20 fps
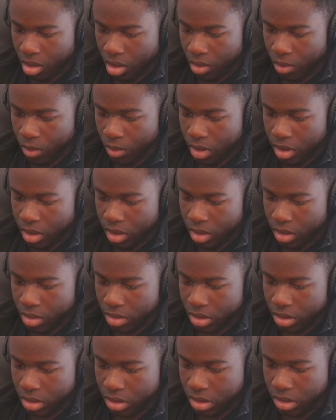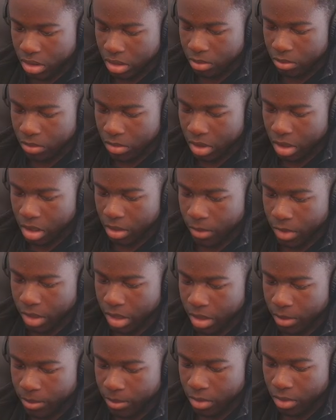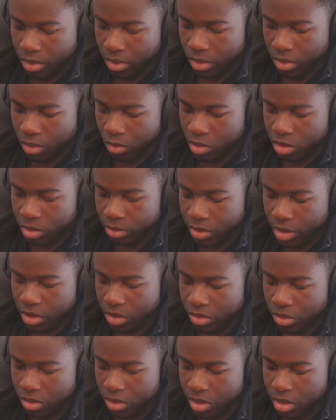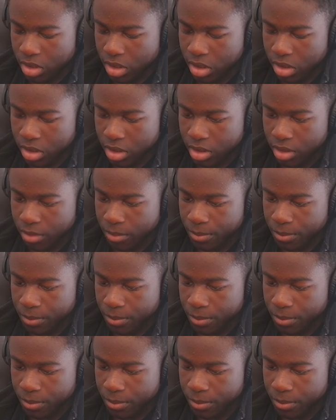Where is my camera app? What's my storage actually?